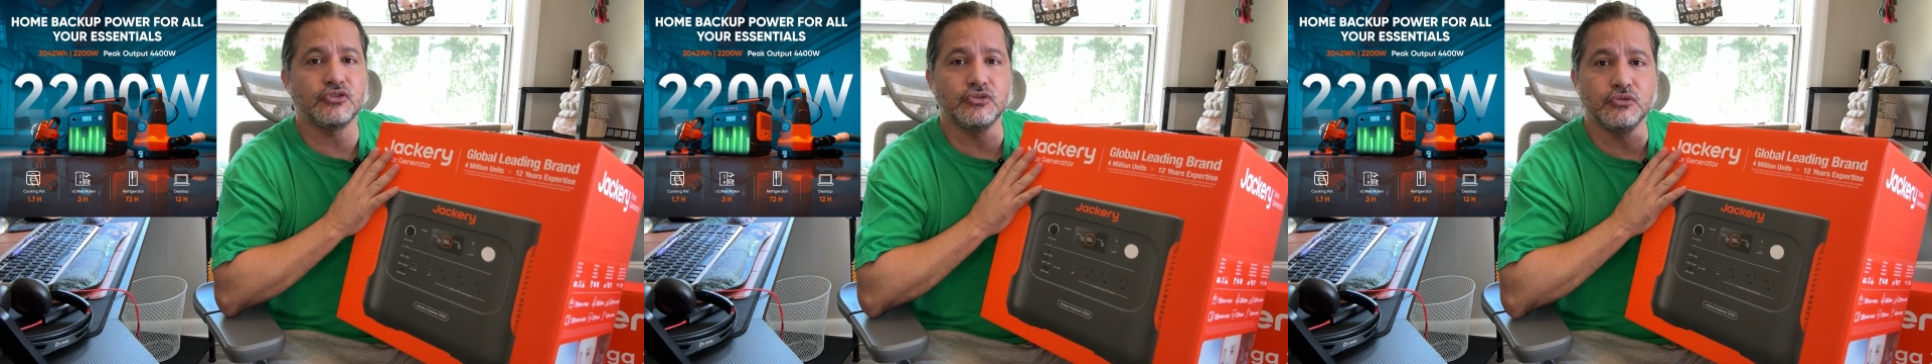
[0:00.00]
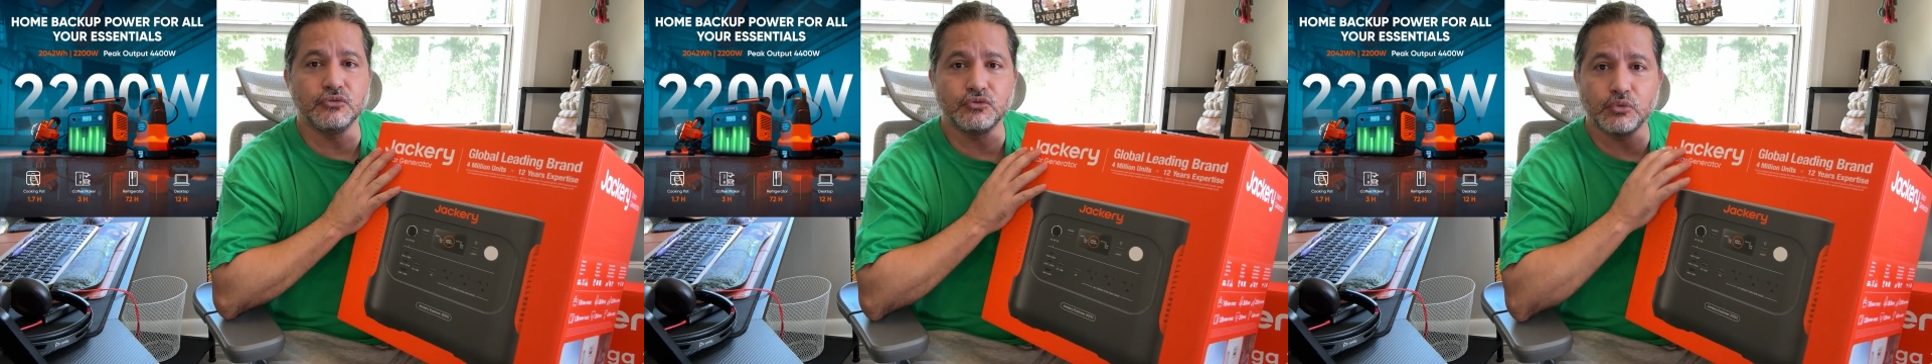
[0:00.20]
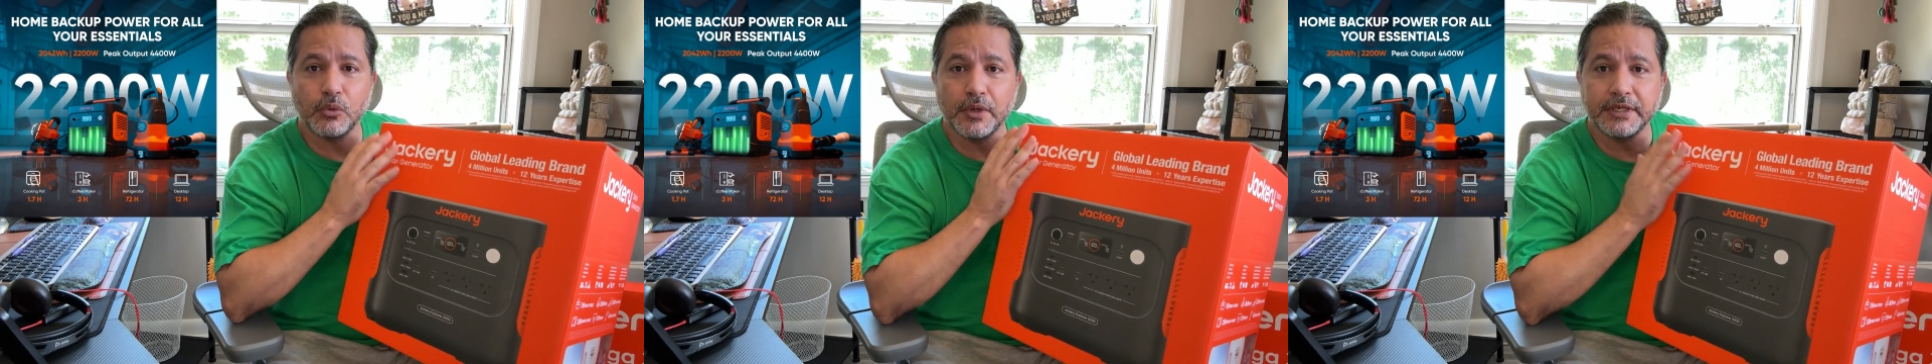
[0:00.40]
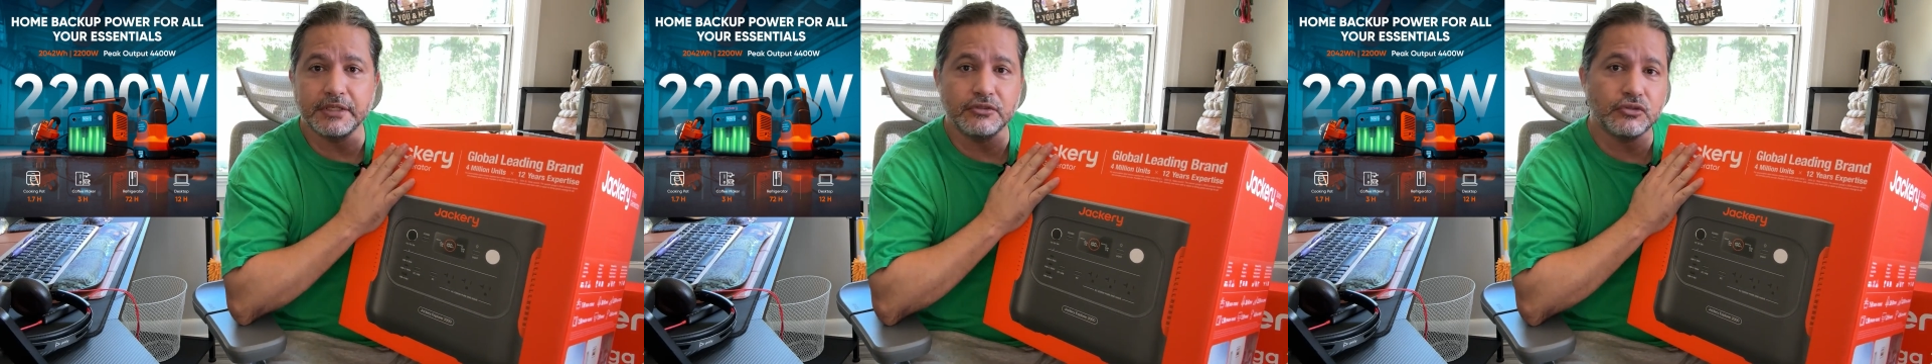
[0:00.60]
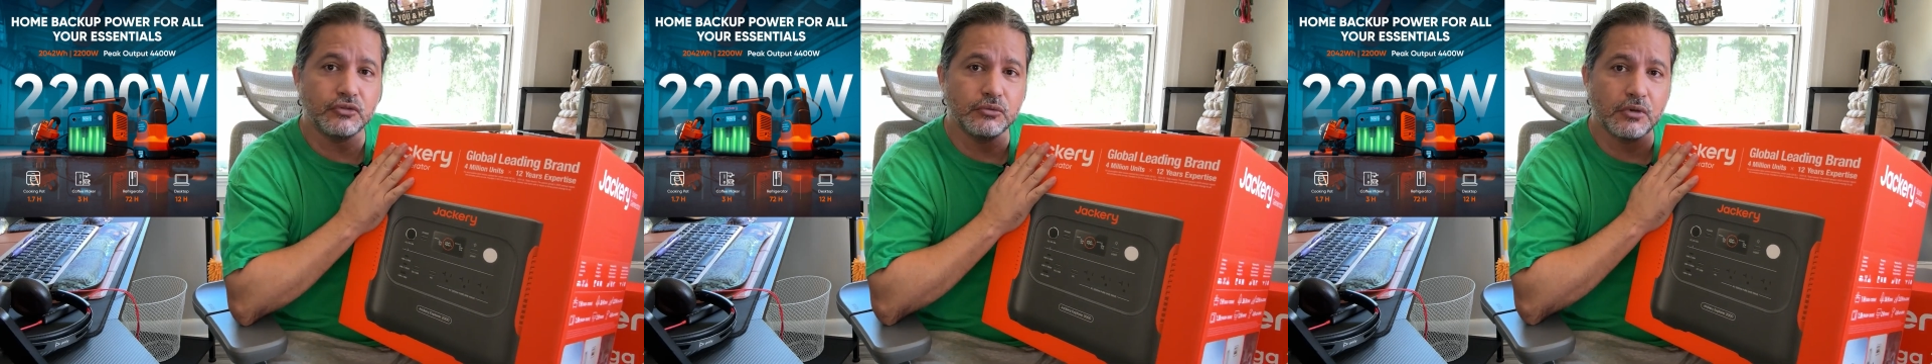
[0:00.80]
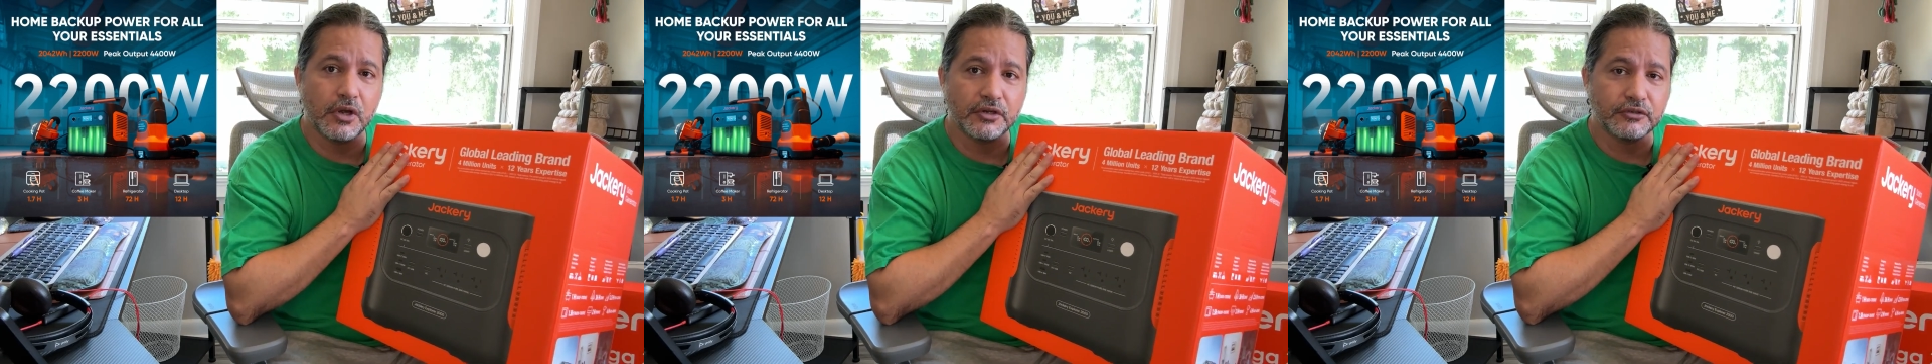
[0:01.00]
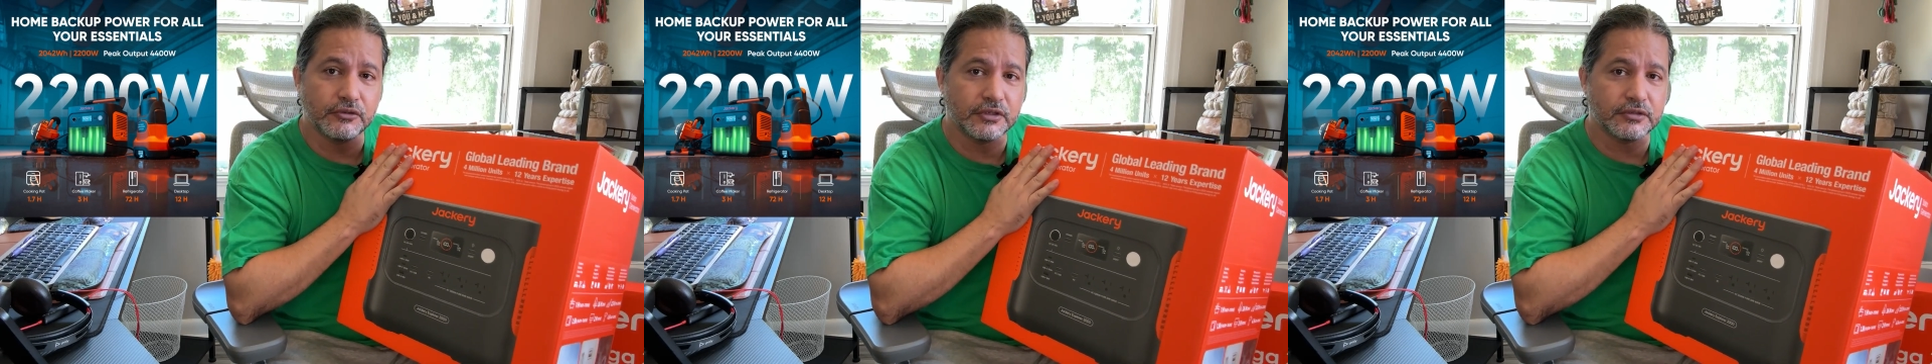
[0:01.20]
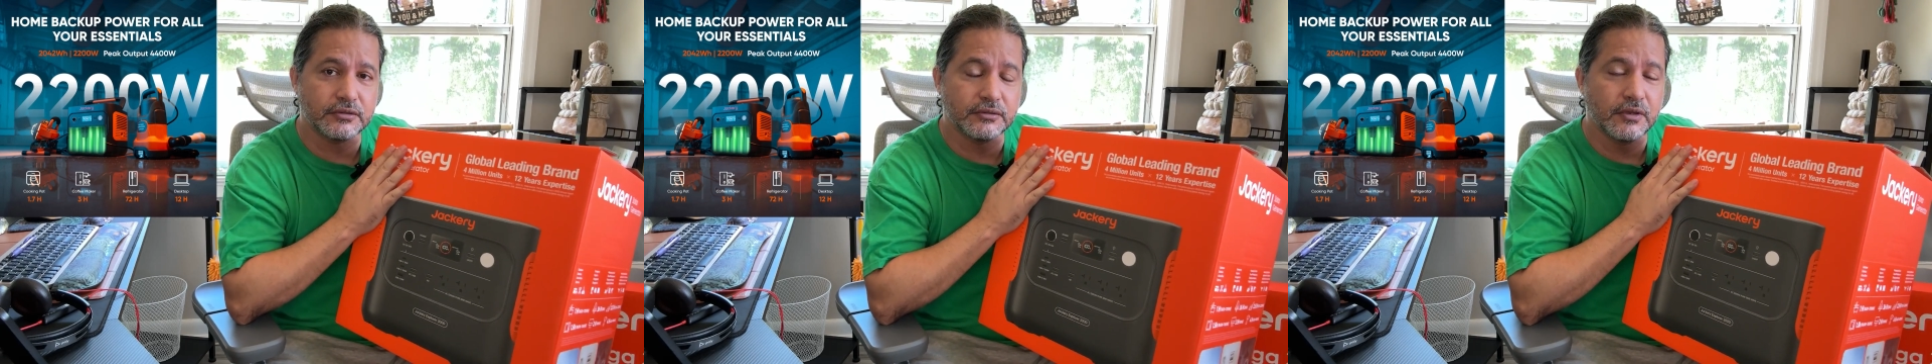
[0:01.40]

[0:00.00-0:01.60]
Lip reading: to 2200